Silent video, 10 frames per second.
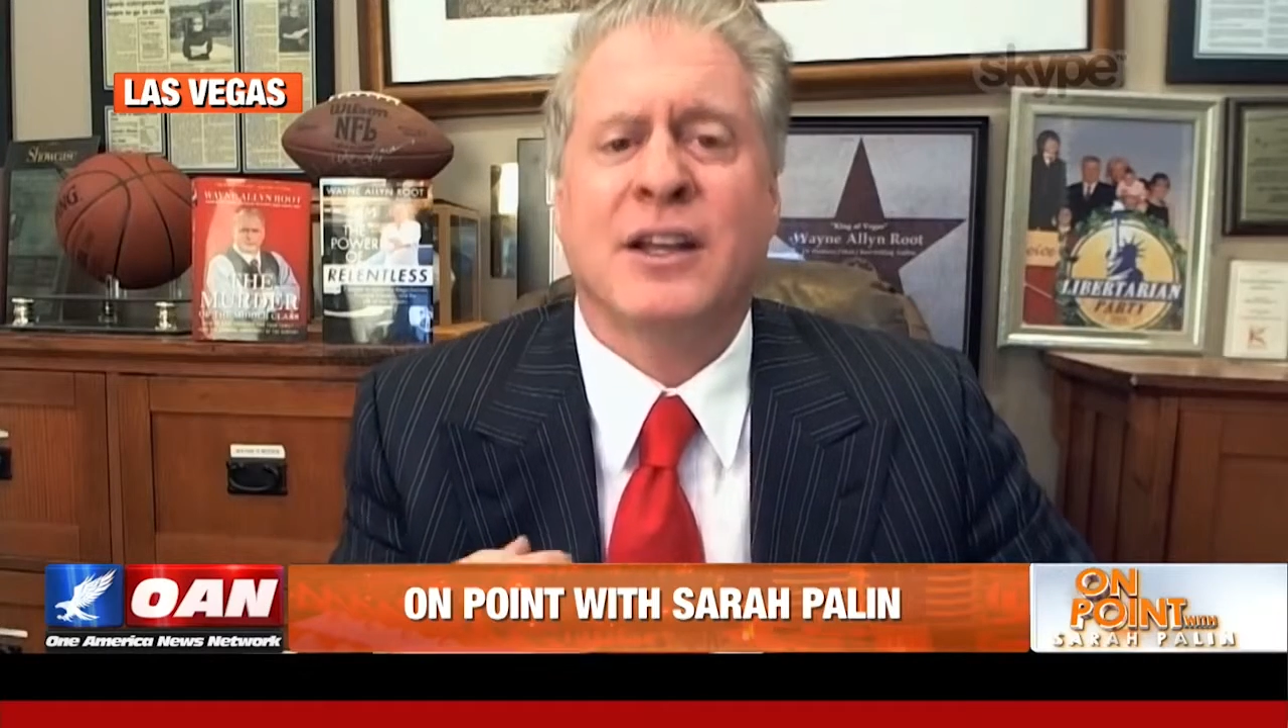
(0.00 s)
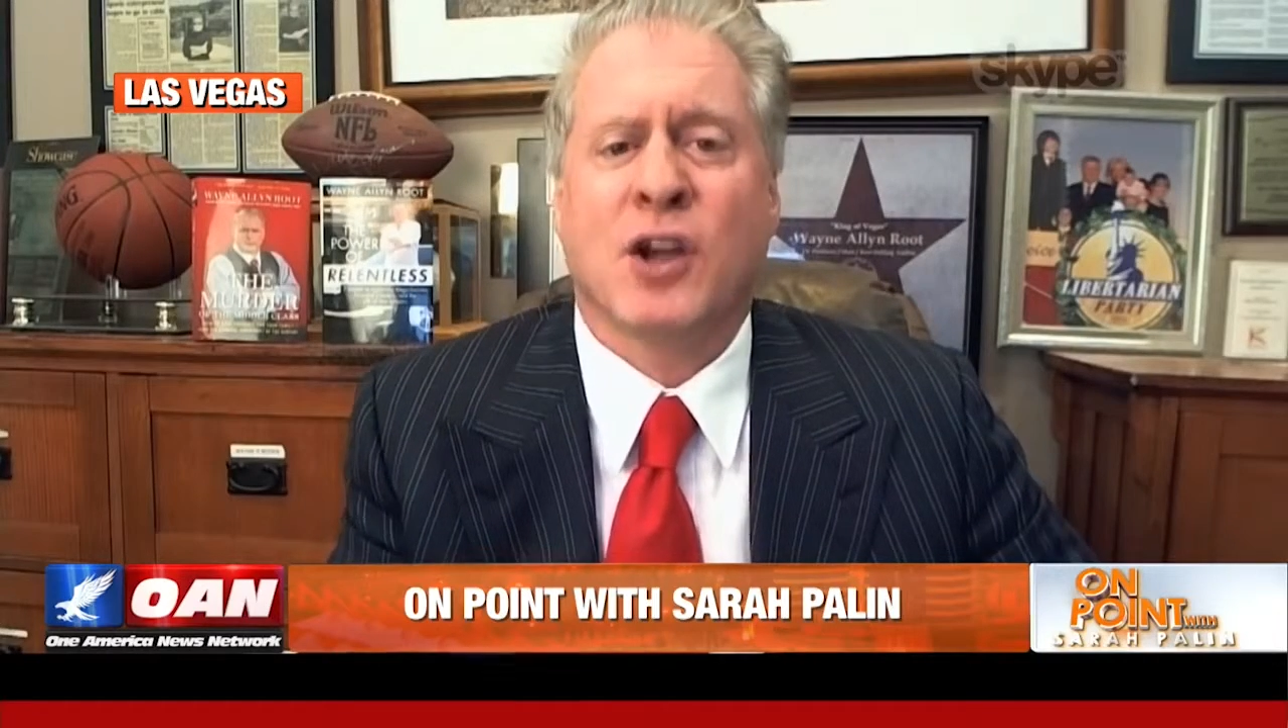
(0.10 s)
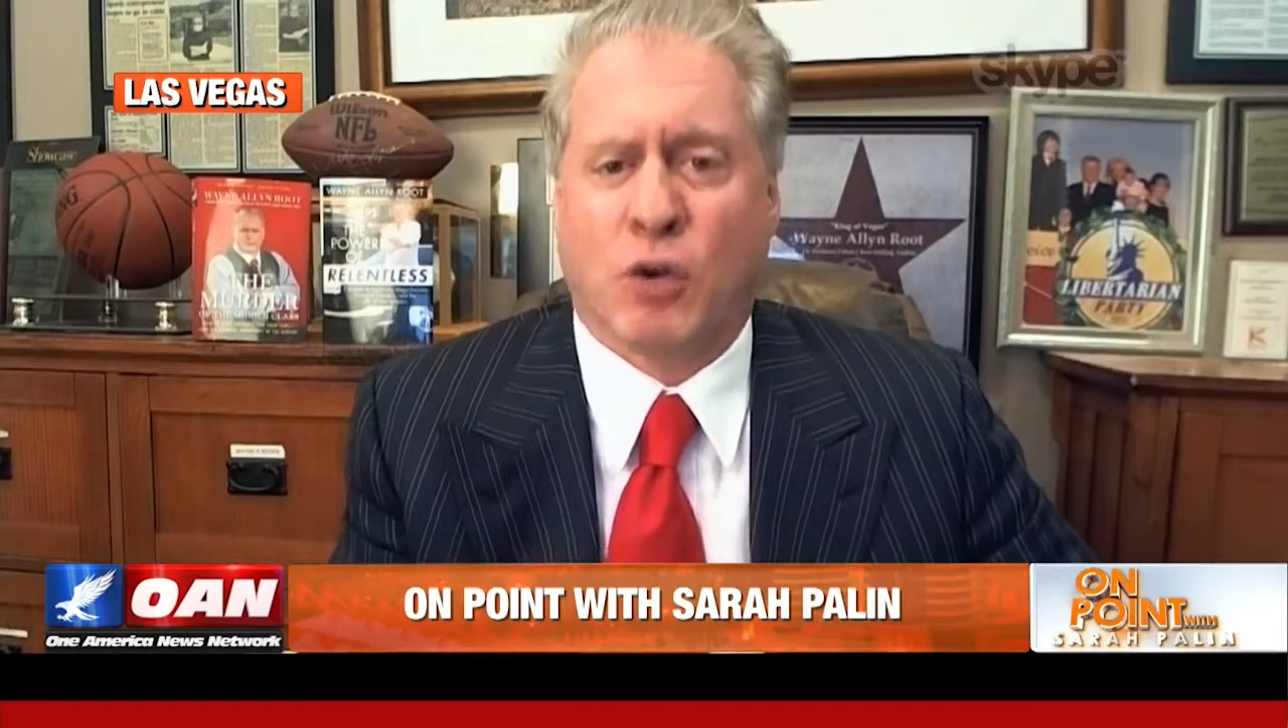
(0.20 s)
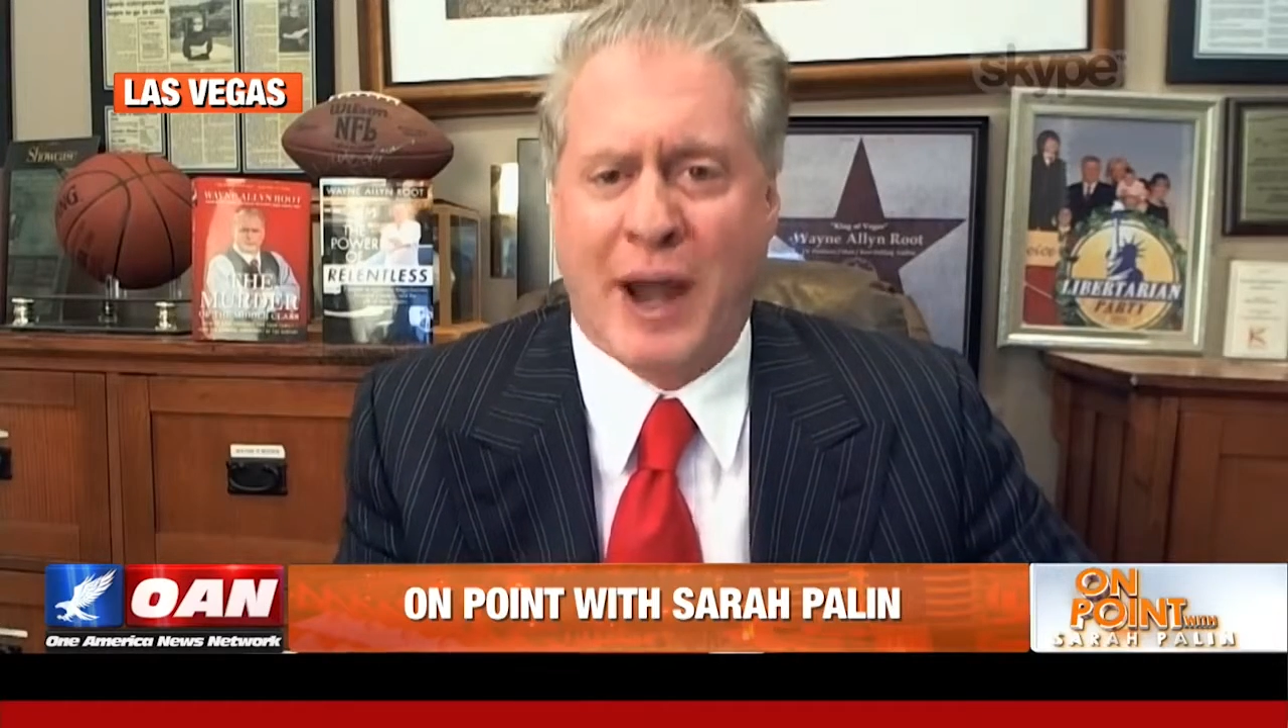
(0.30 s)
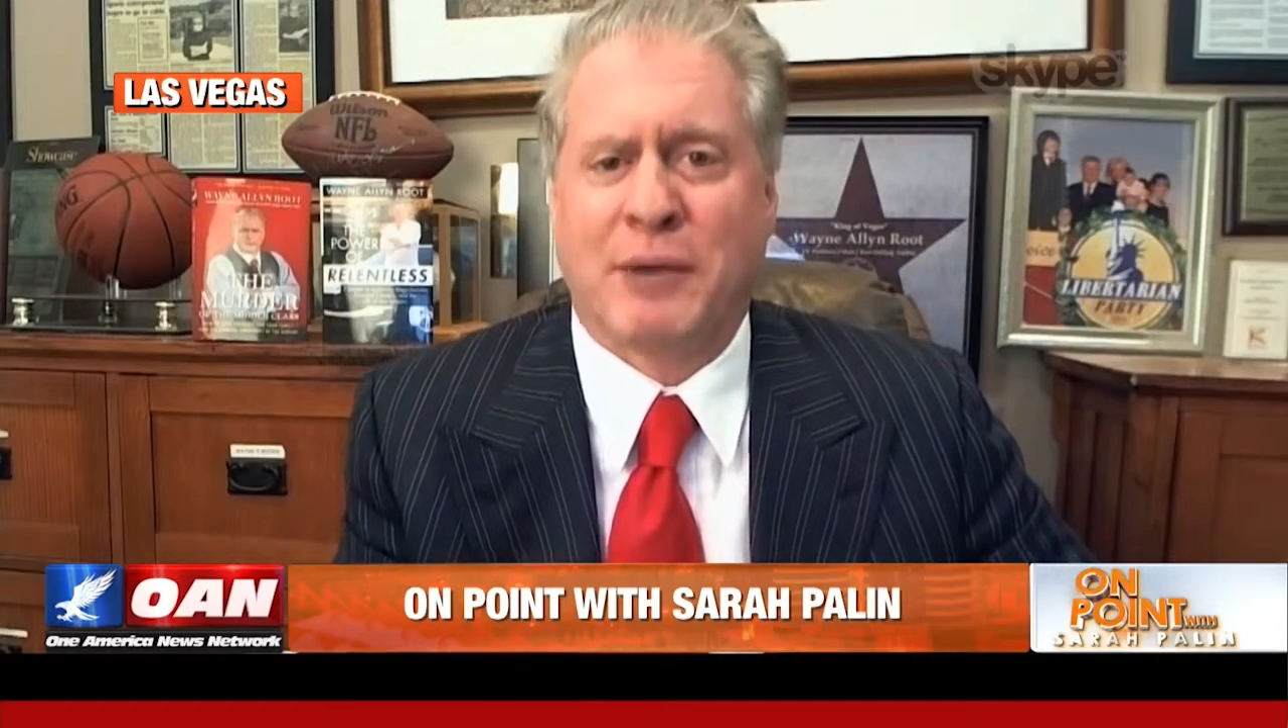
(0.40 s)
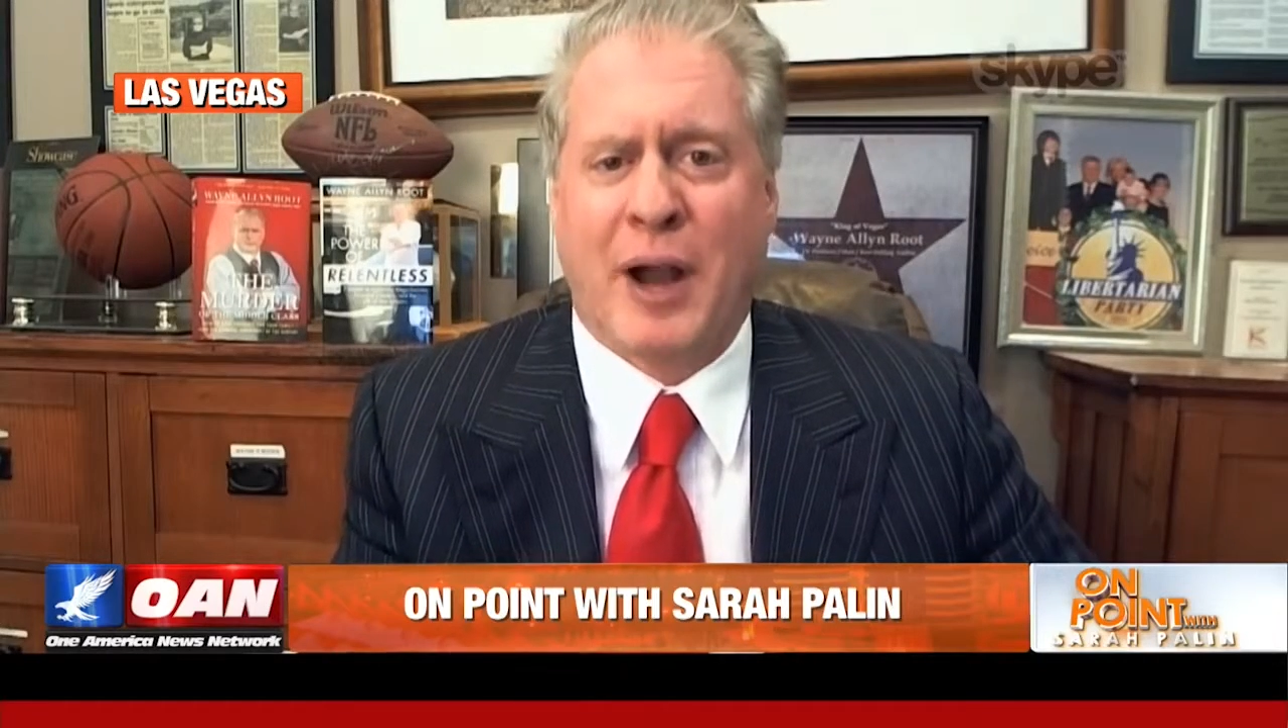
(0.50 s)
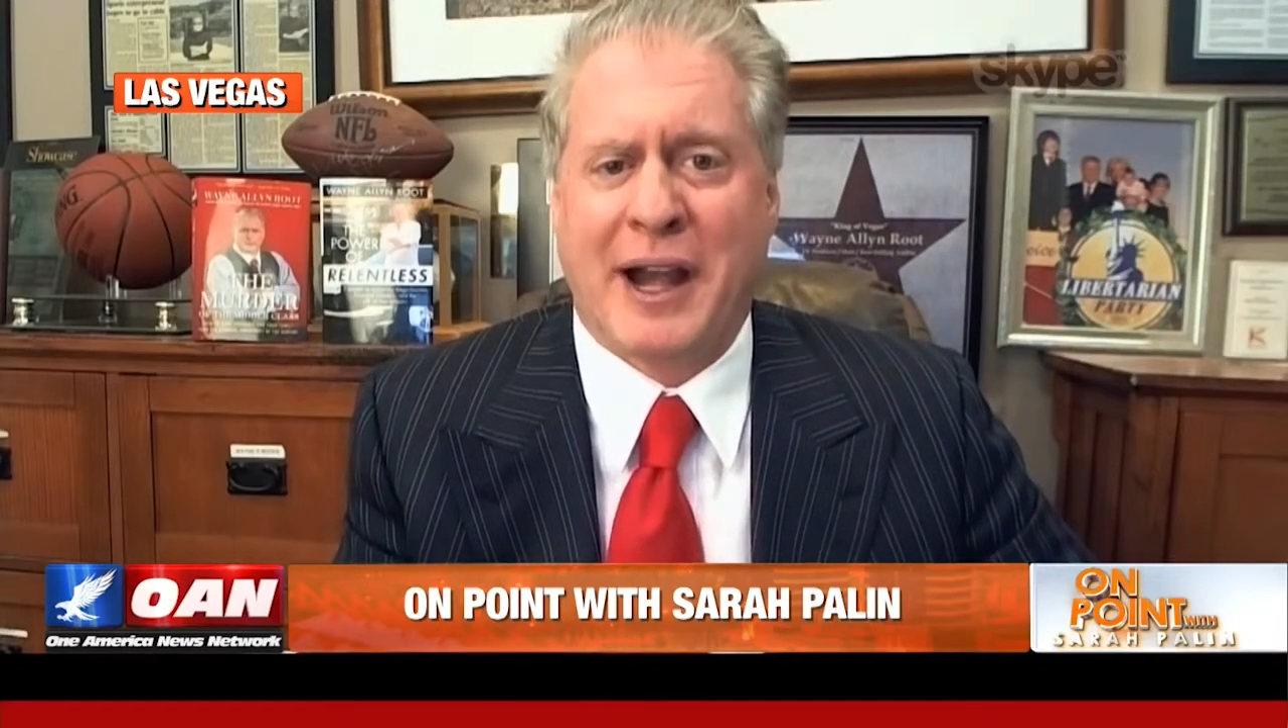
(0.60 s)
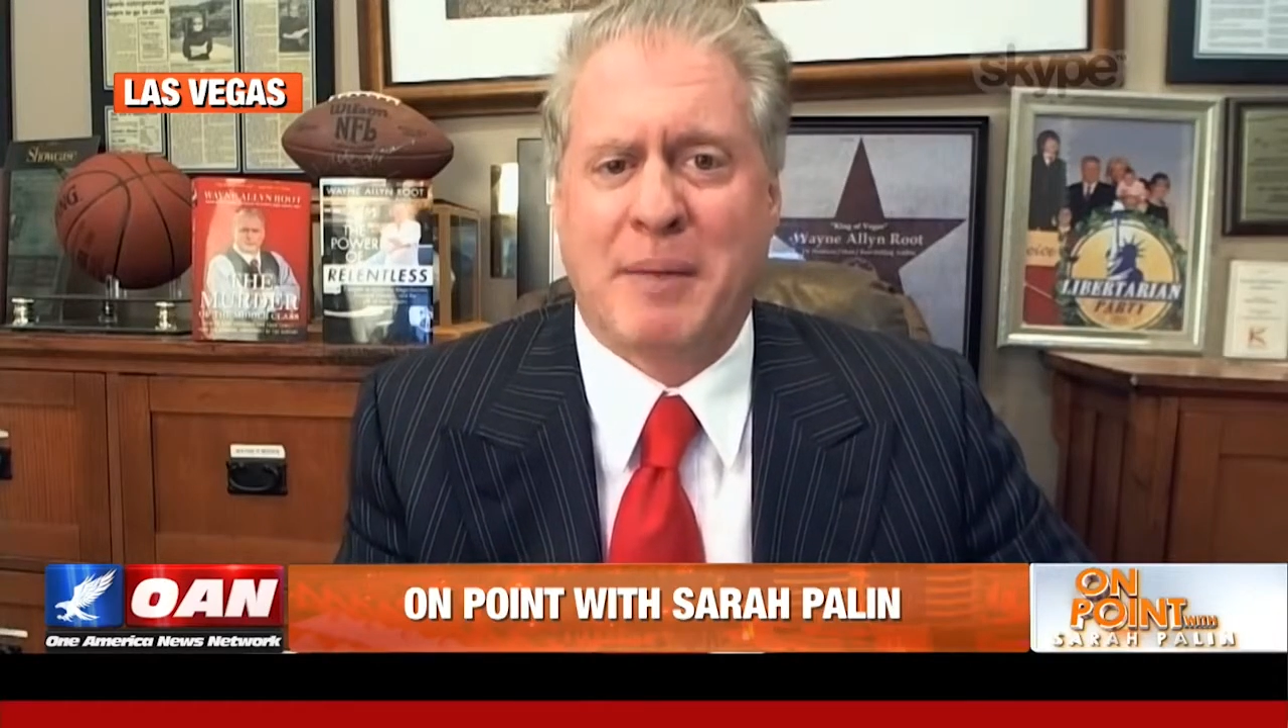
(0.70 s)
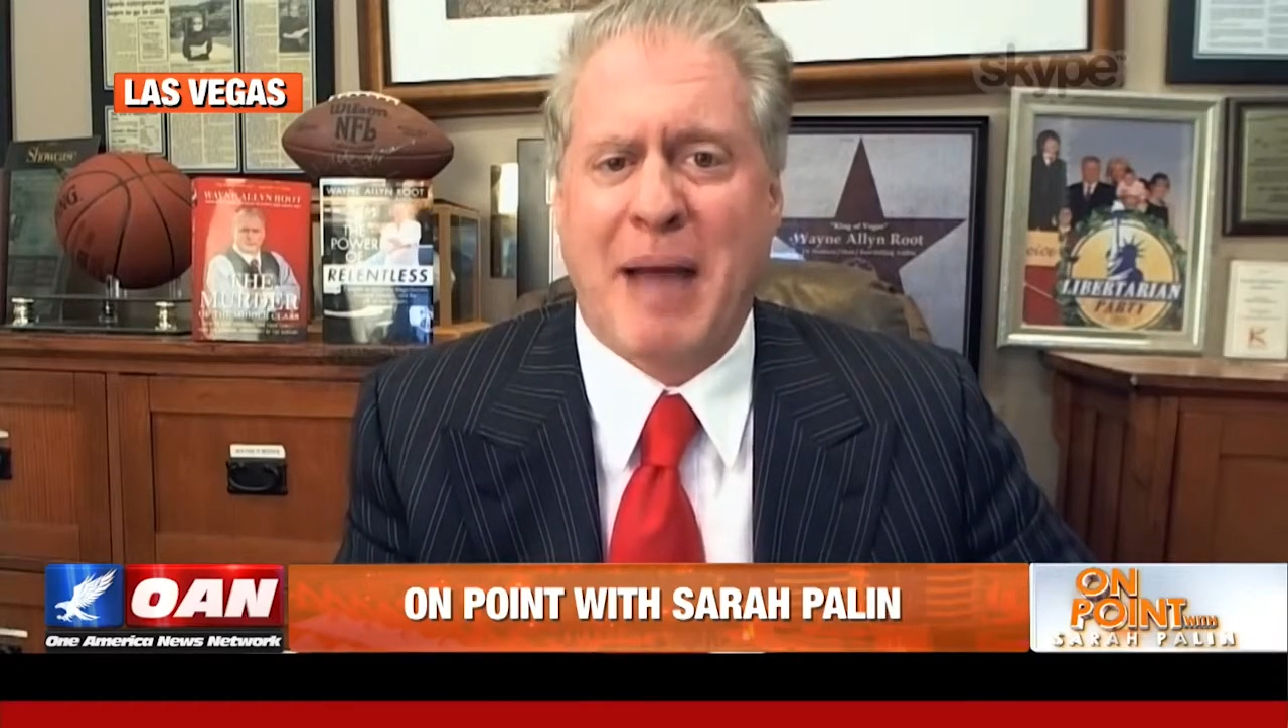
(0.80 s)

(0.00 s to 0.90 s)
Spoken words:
great running